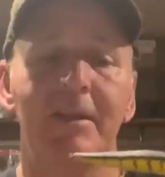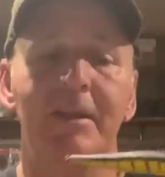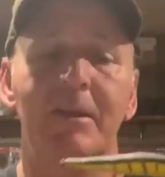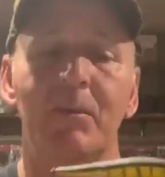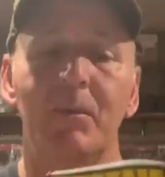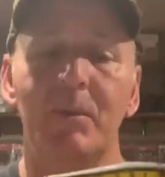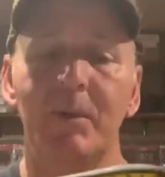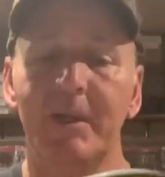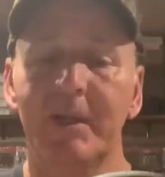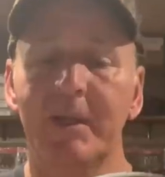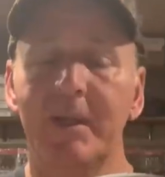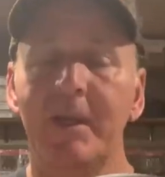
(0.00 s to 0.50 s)

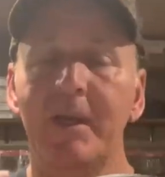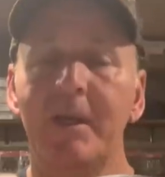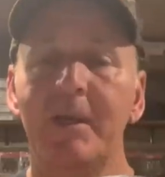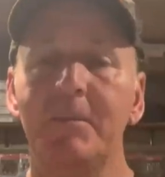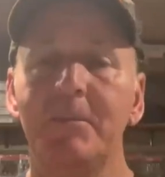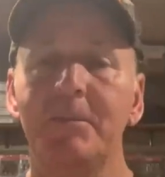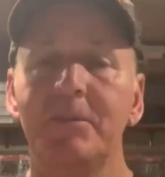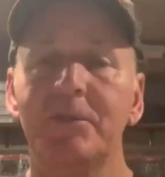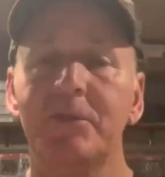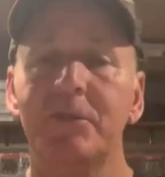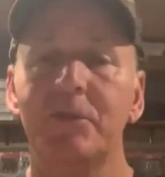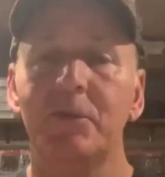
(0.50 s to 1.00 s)
When it
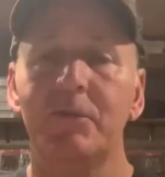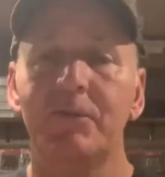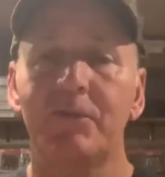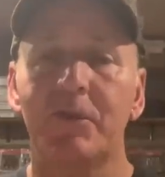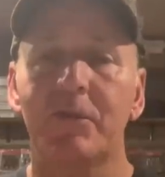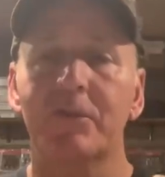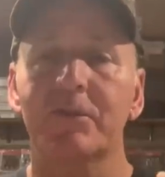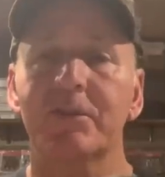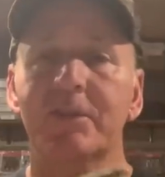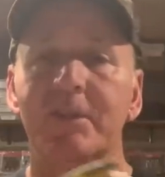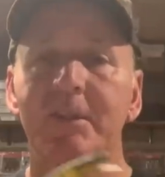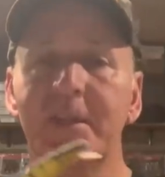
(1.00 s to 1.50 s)
comes to
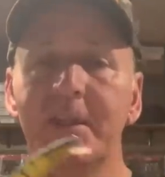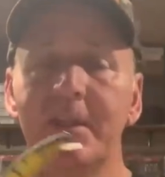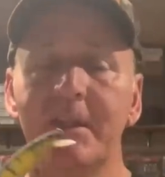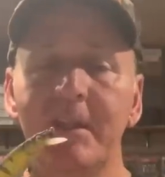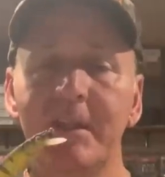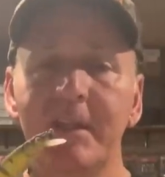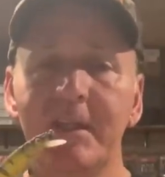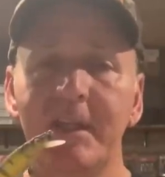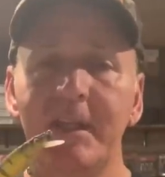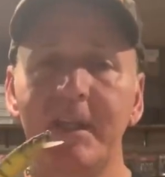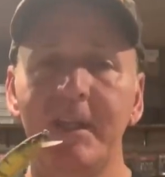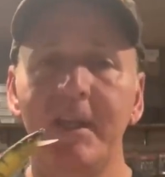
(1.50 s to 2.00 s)

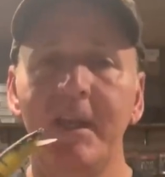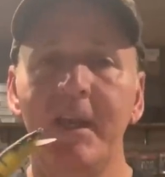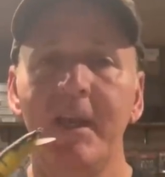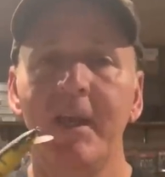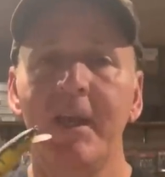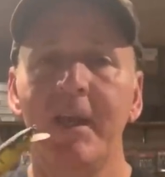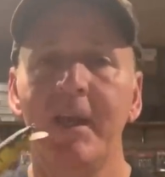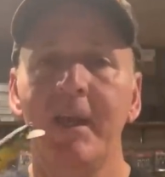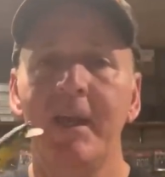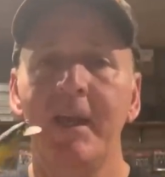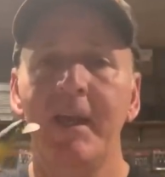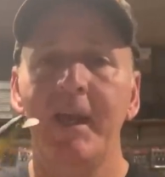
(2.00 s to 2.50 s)
versatility
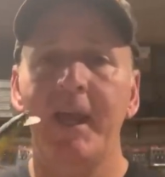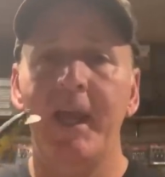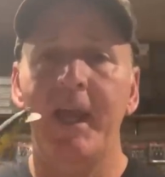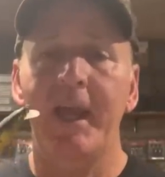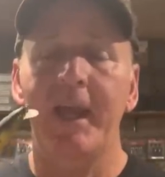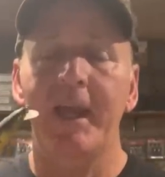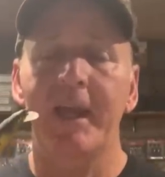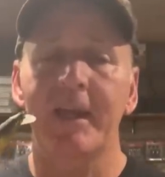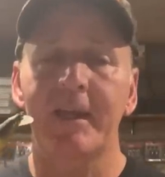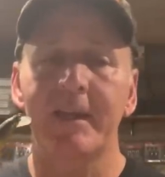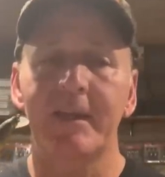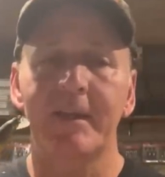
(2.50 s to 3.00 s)

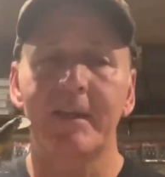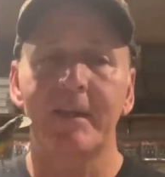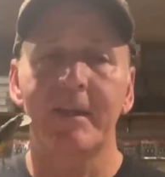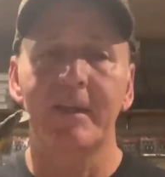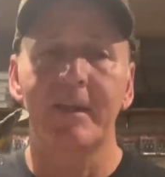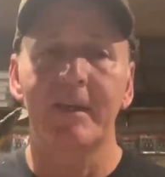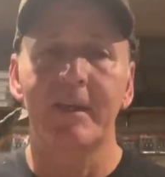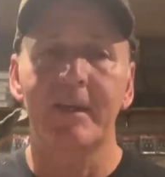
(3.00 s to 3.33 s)
and